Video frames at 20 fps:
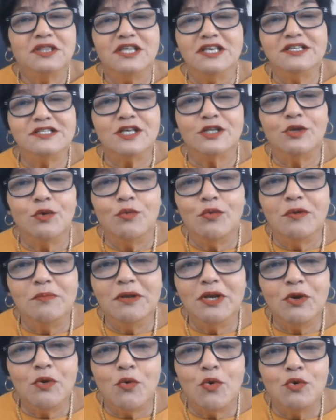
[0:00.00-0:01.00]
These are the
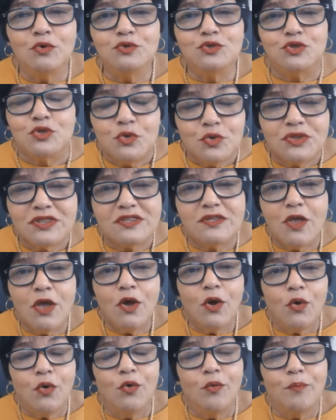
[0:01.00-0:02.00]
women
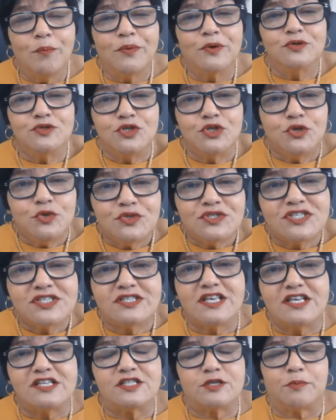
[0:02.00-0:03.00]
who
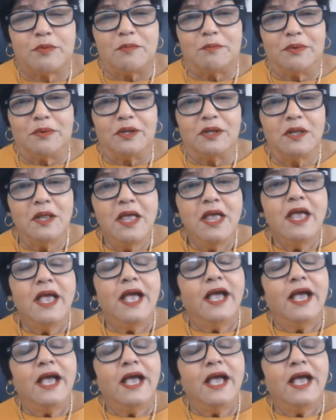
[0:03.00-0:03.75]
produce these people.